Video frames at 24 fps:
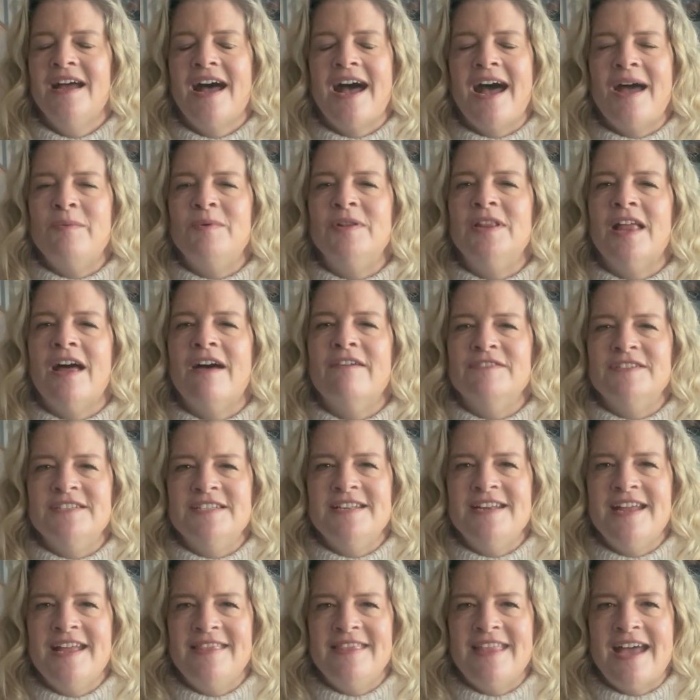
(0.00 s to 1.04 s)
I would love
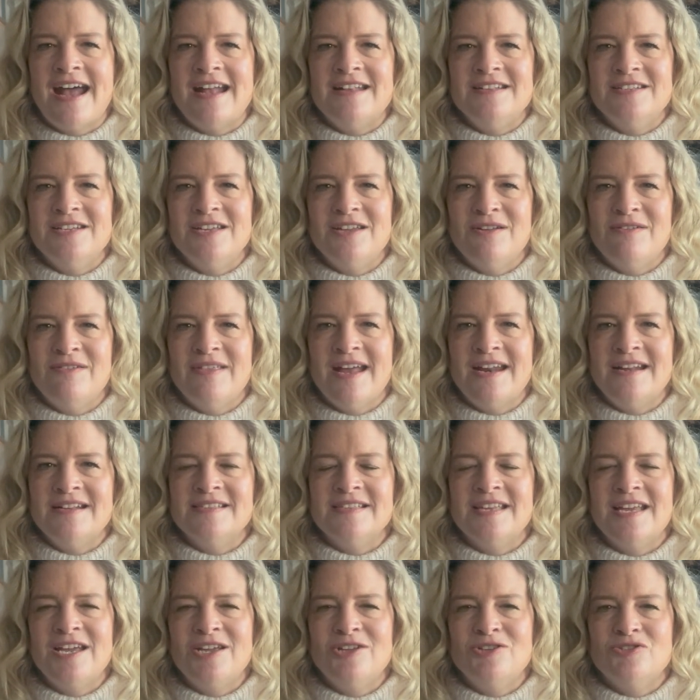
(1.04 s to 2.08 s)
to knit that too. That
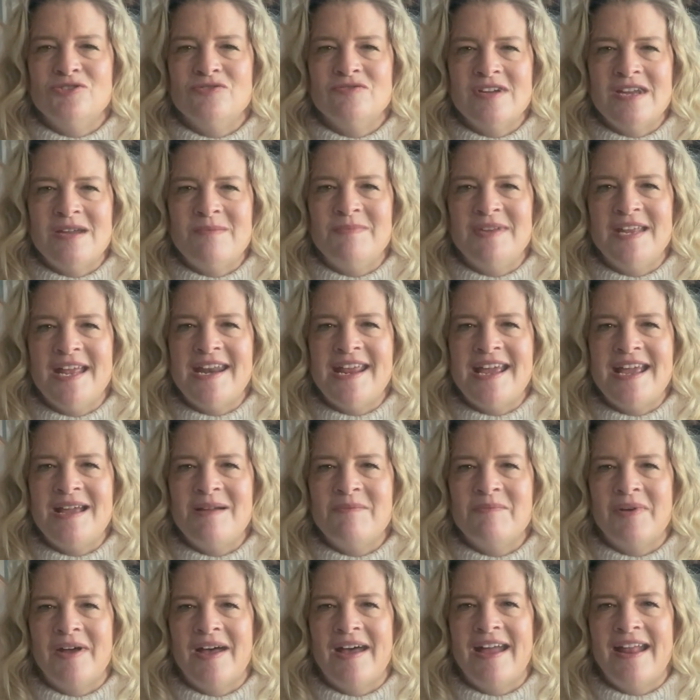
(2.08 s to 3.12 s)
is like dream
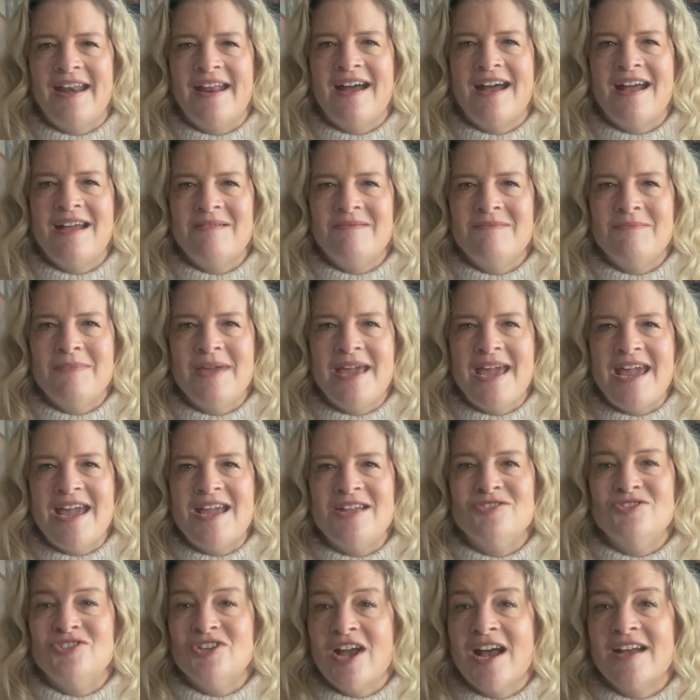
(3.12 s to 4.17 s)
knitting, but I
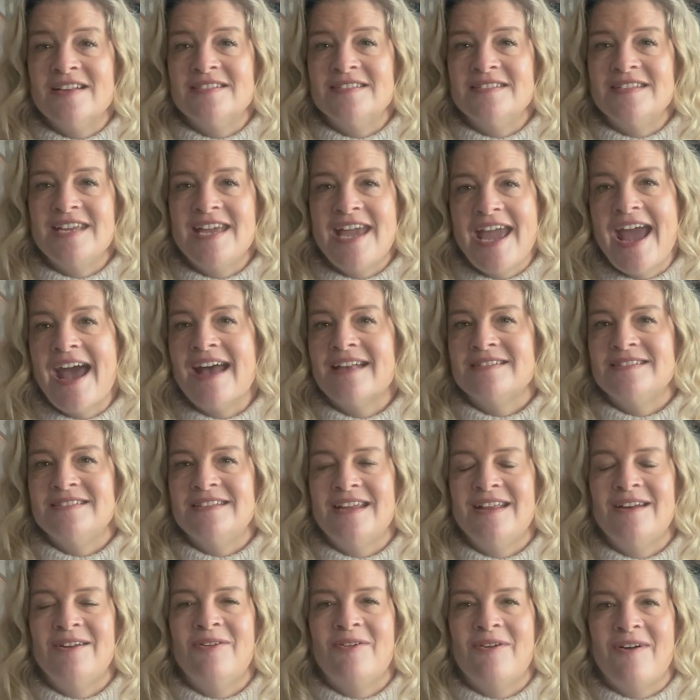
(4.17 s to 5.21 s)
may just cast
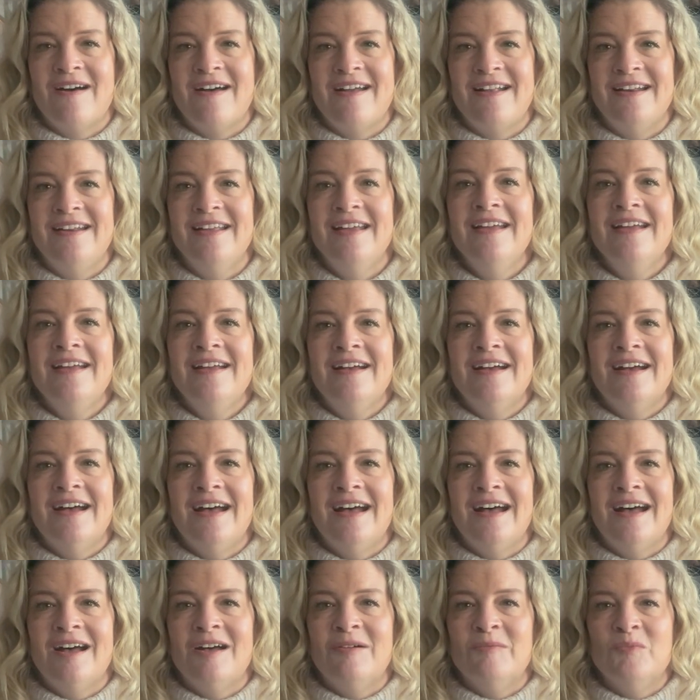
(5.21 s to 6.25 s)
it on
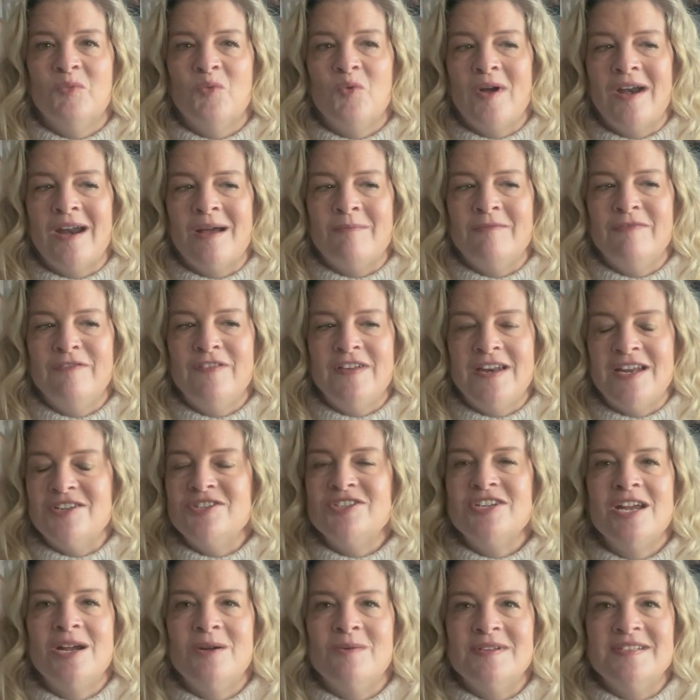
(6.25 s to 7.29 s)
when I'm
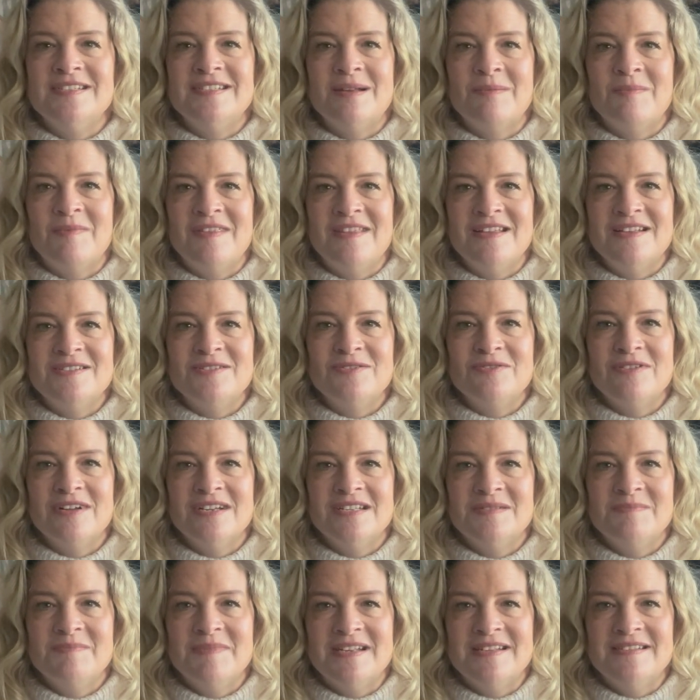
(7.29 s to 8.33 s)
finished here with some of this
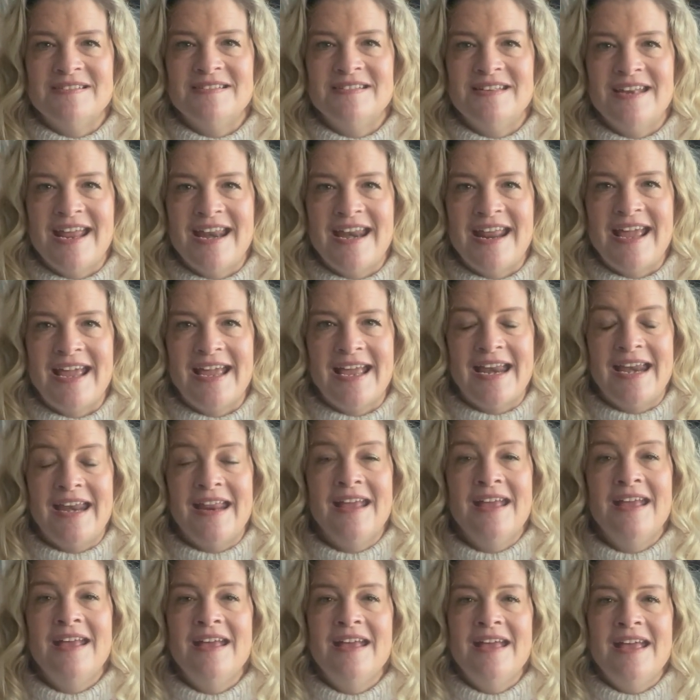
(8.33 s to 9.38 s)
Christmas
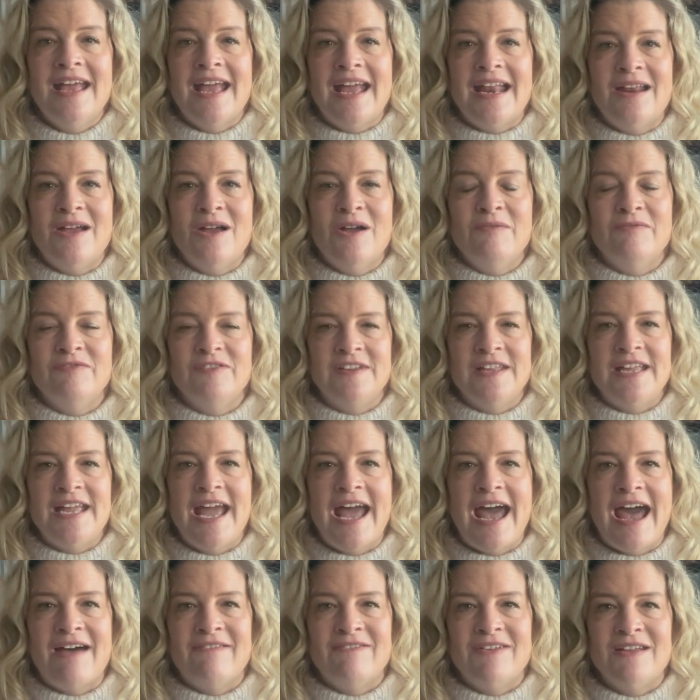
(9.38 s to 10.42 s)
knitting and hopefully
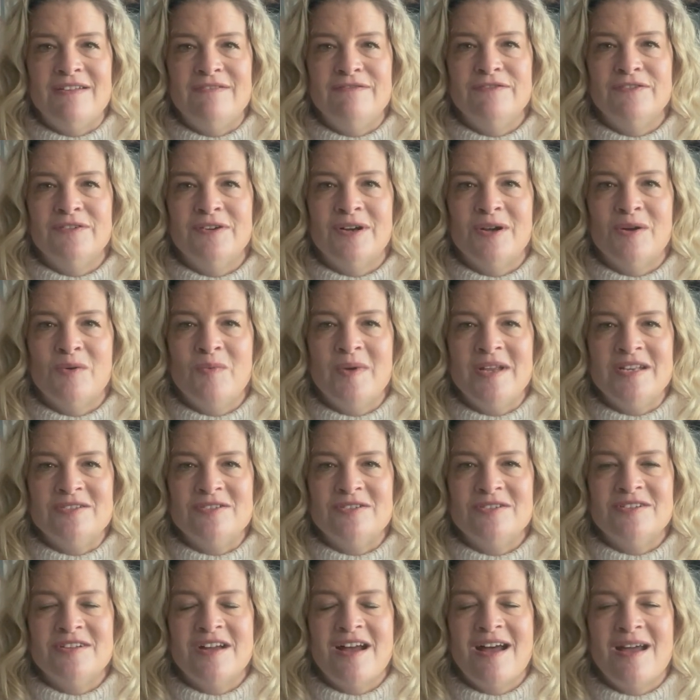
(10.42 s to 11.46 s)
have it for a
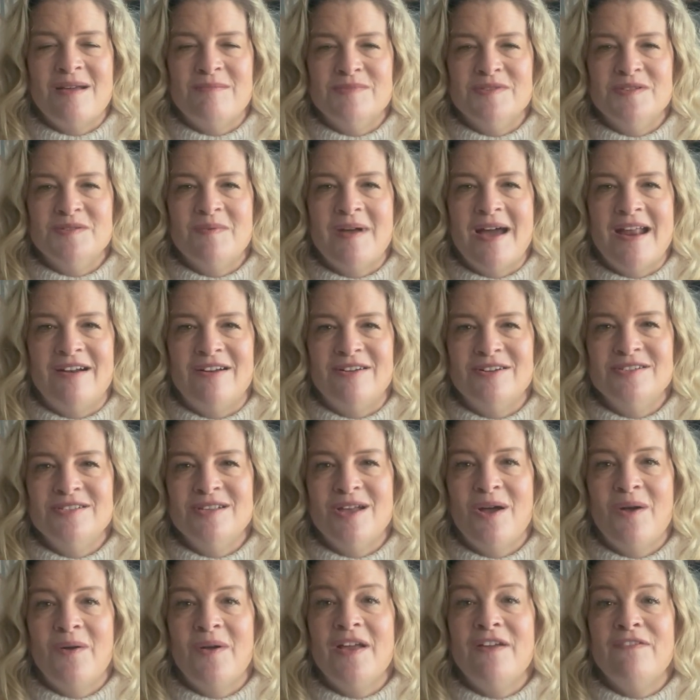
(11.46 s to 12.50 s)
wintertime sweater.
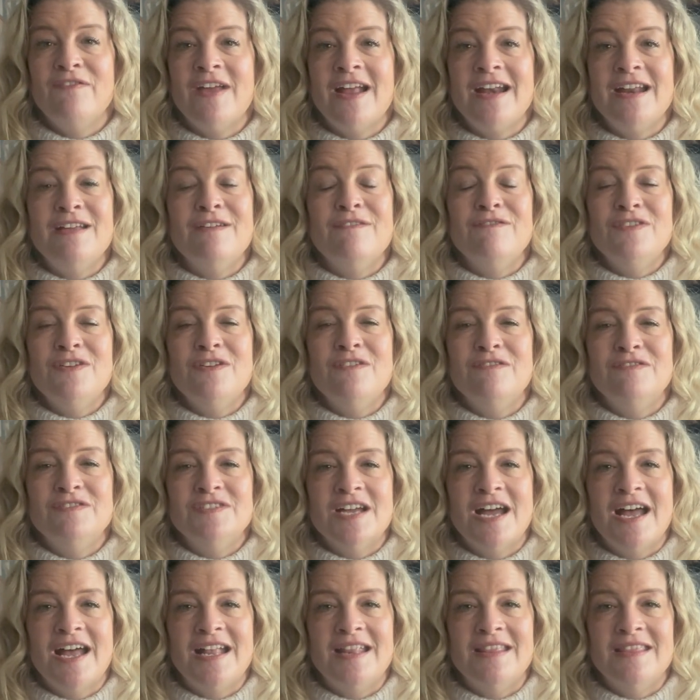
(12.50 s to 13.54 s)
So if any of you have
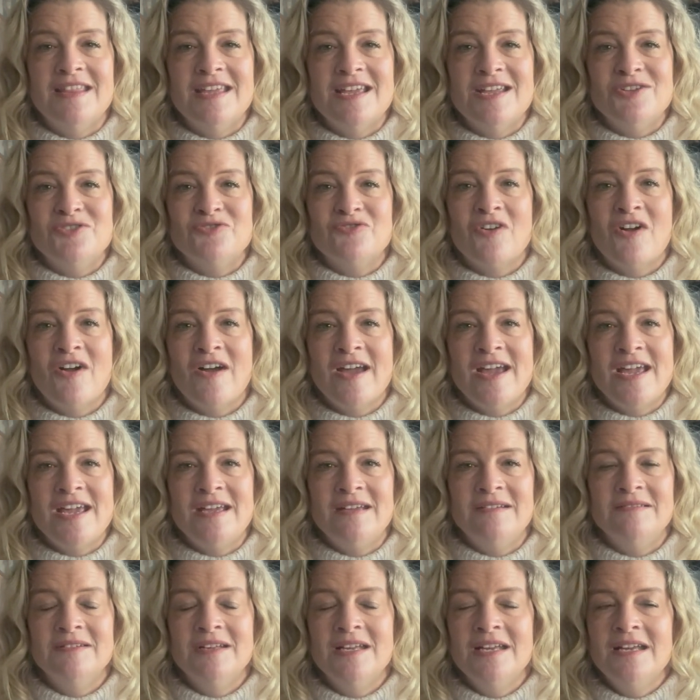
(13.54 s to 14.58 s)
done the
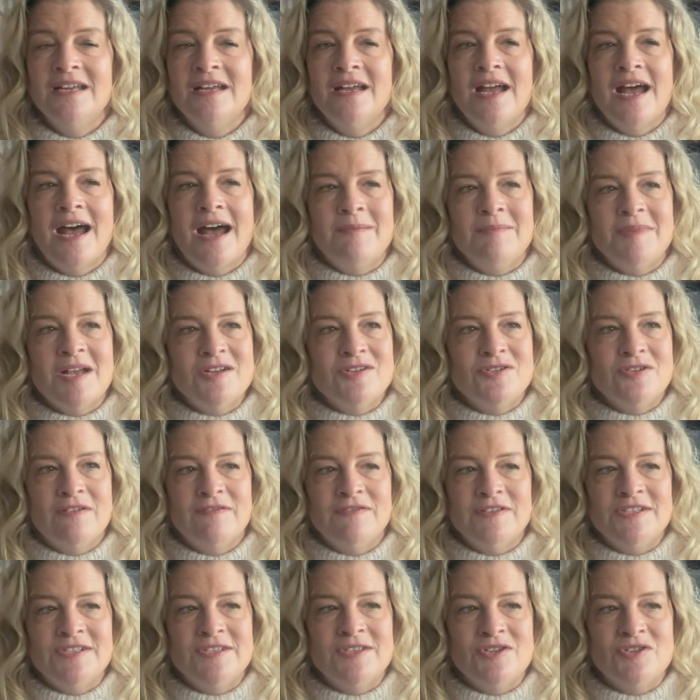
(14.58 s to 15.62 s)
drawing, I'm not sure
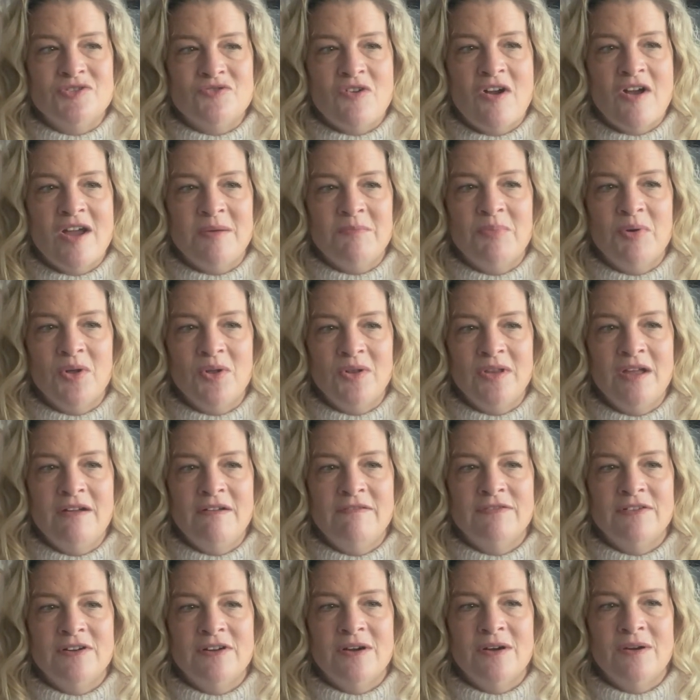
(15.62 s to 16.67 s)
if it's the drawing
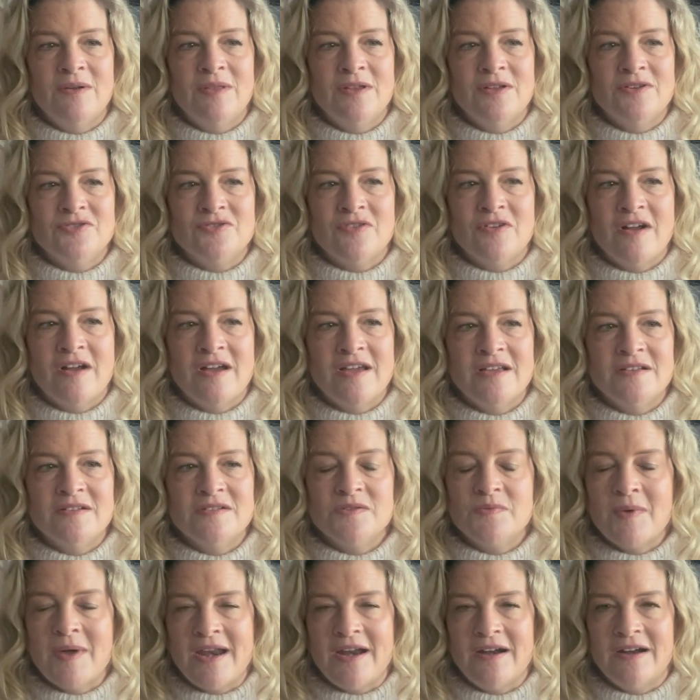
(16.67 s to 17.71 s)
pullover or the drawing
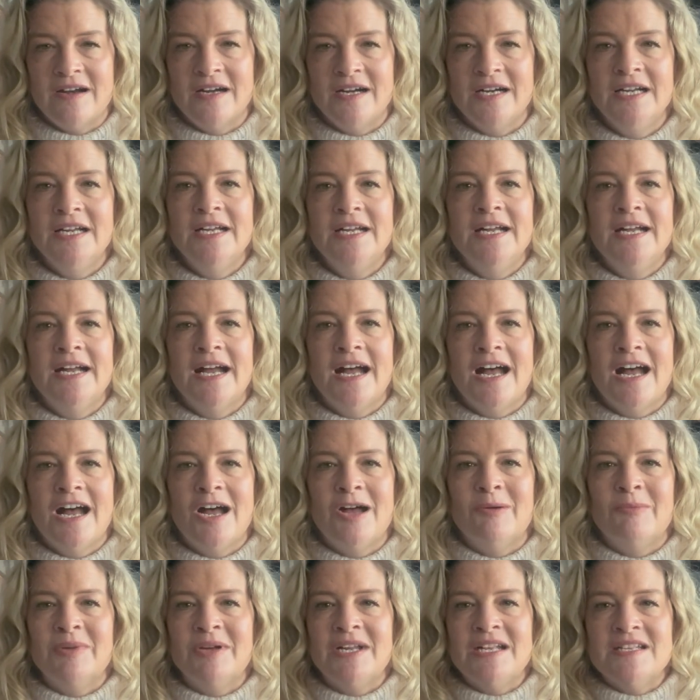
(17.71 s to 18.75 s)
sweater,
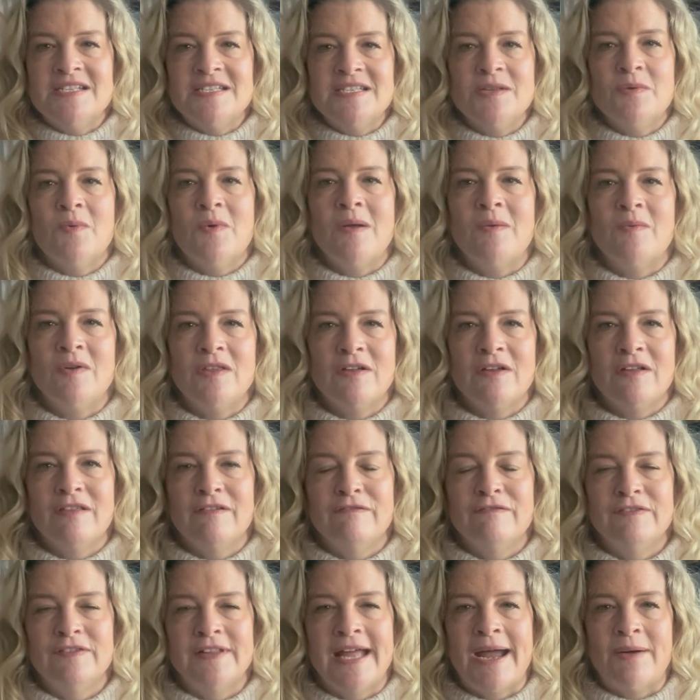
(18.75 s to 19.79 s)
but it's the one with all the
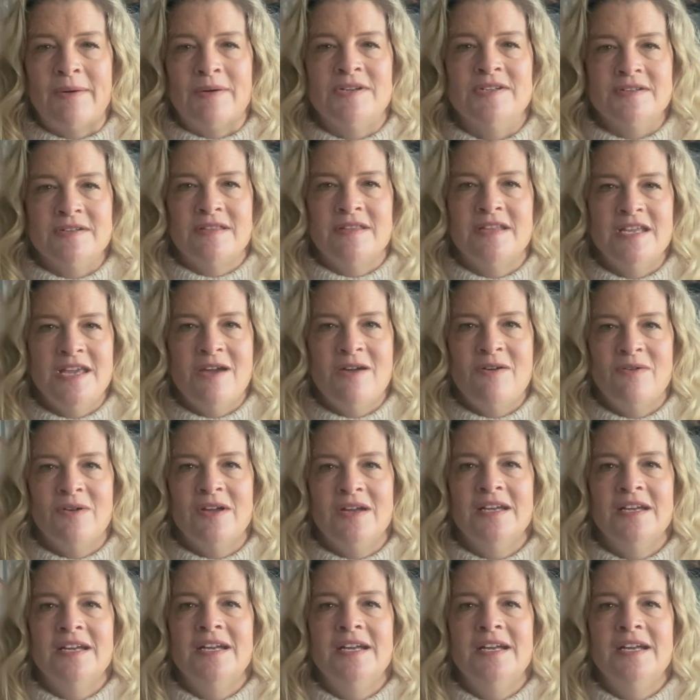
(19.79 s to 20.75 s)
flowers on the yoke.